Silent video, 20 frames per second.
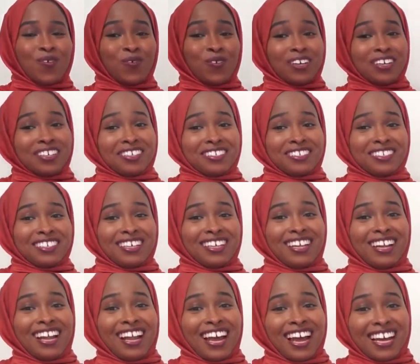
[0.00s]
Well,
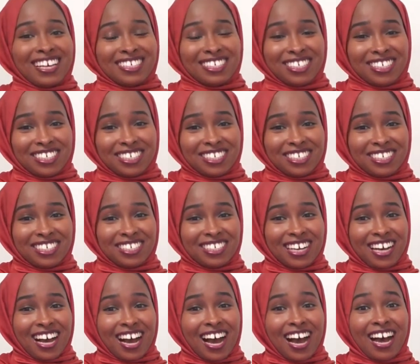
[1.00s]
last
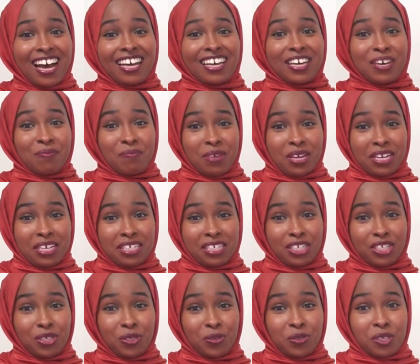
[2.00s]
year I
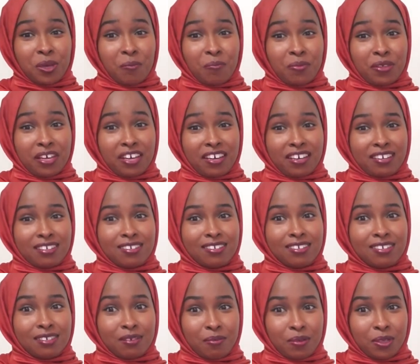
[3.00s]
committed to something
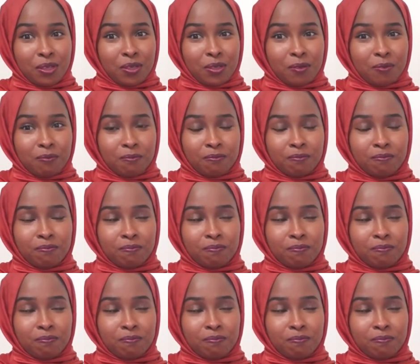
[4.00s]
similar.